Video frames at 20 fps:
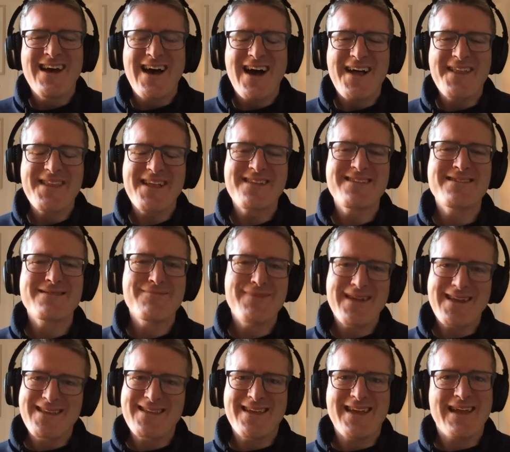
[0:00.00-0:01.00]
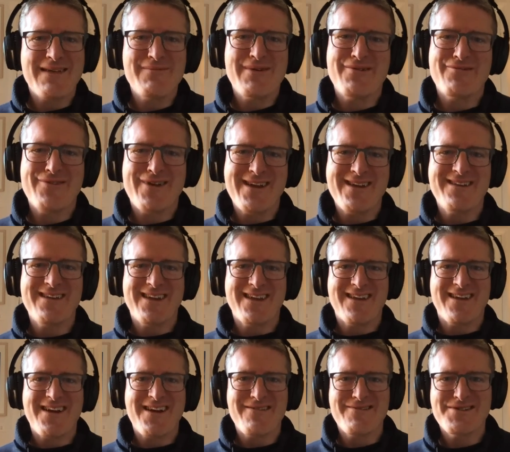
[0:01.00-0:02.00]
And that's the big thing about writing in
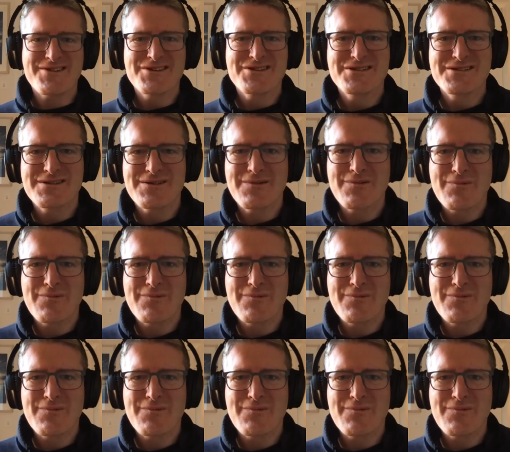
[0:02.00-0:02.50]
Irish.